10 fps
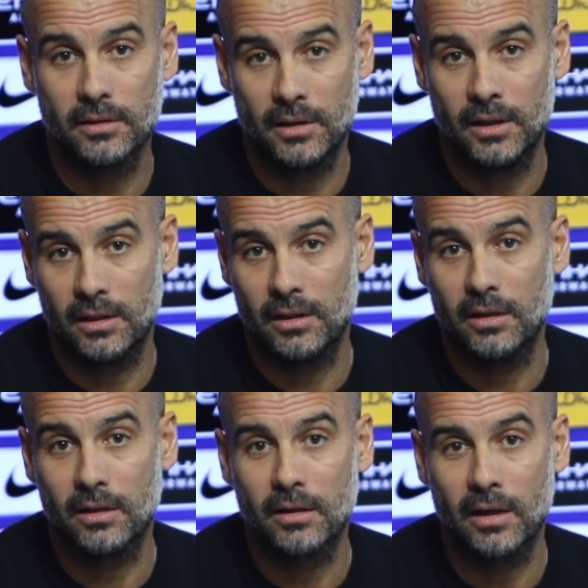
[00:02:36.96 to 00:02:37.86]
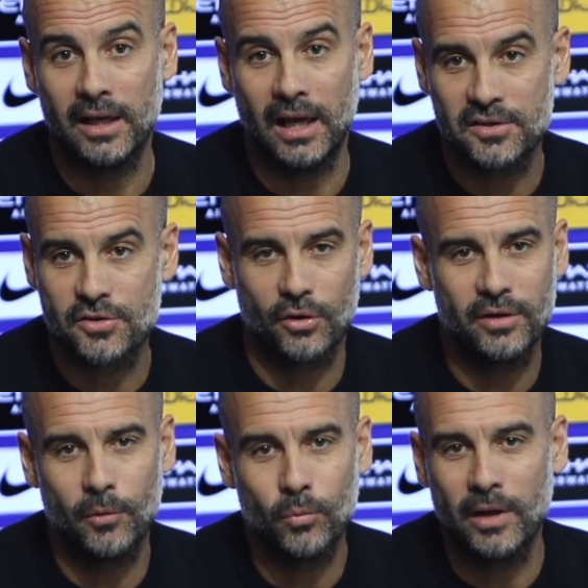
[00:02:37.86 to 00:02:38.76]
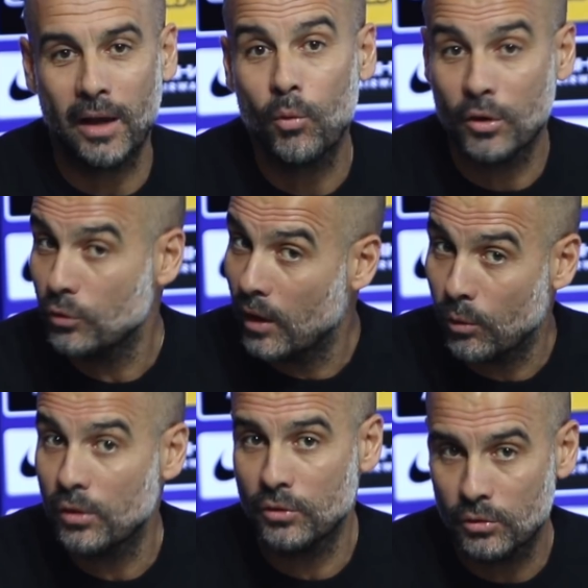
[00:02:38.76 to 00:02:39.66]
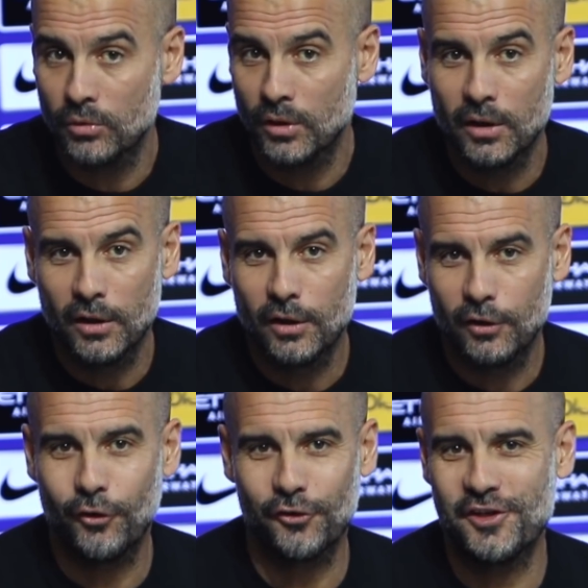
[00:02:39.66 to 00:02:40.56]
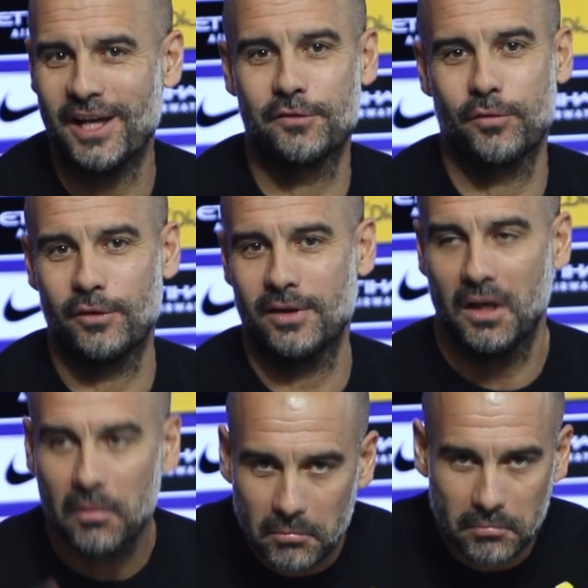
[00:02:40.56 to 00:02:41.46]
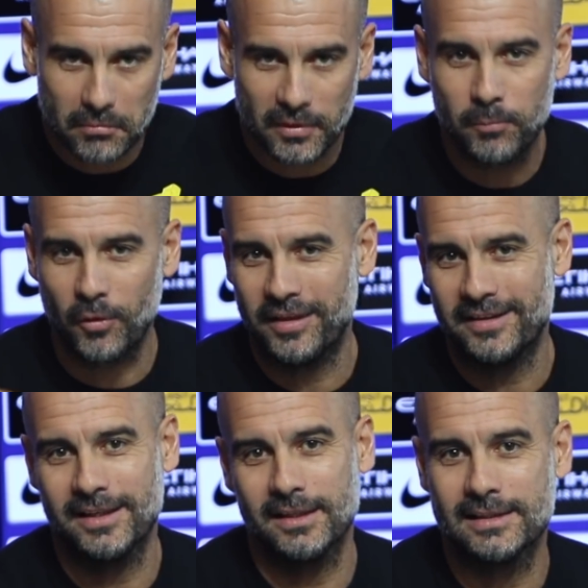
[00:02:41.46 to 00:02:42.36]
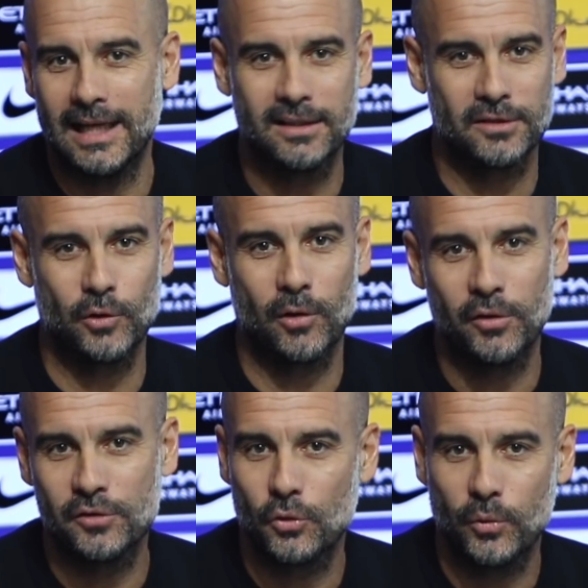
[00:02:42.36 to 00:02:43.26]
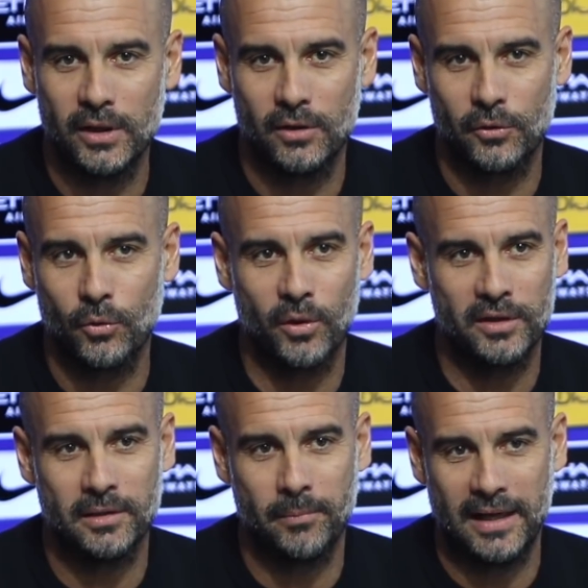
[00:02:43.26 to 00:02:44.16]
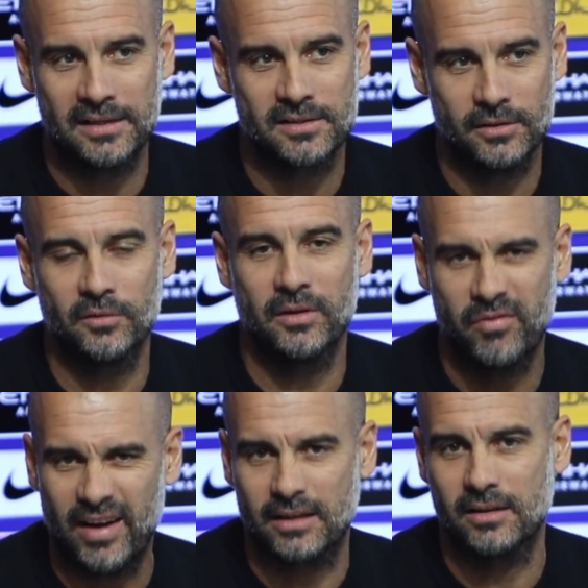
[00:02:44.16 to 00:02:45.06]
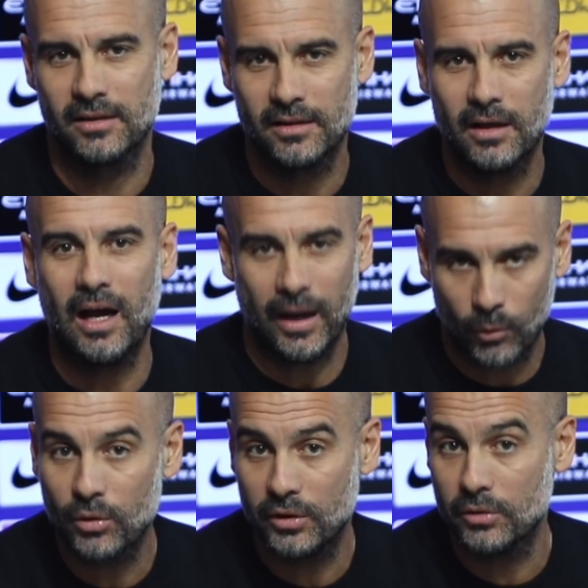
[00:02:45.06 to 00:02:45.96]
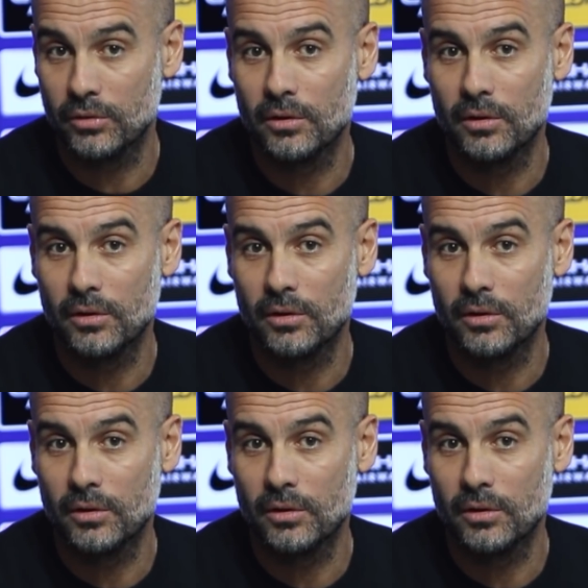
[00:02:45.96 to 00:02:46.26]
And I saw I want you not just for the hypothetical titles you are going to win or you won in the past, you know, the fact I want you,